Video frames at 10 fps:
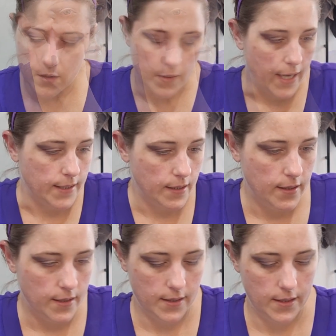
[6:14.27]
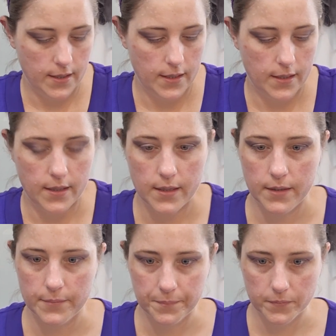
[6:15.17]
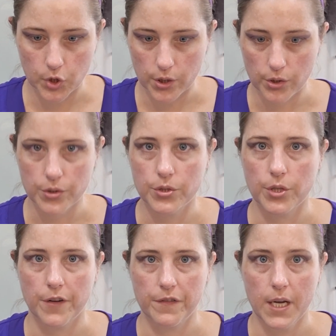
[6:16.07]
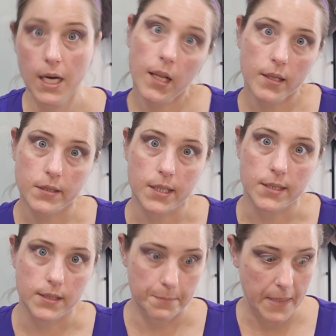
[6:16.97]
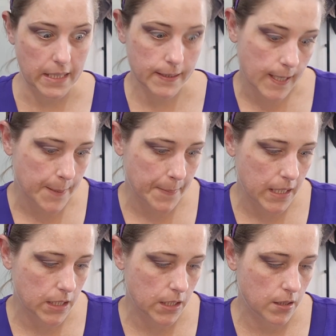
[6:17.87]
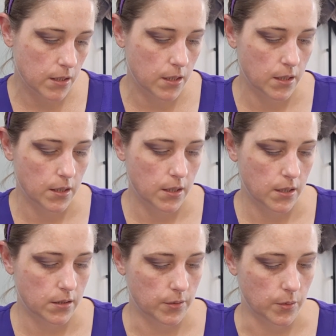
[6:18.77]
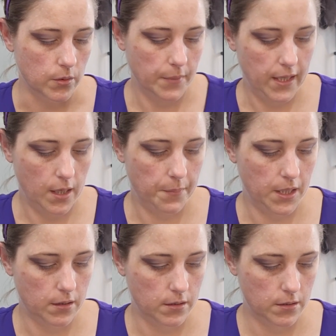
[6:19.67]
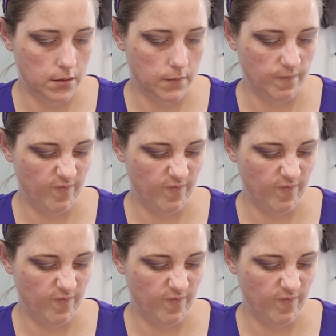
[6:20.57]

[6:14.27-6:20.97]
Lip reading: Right, looking good so far. Let's get some base happening. It's all about that base.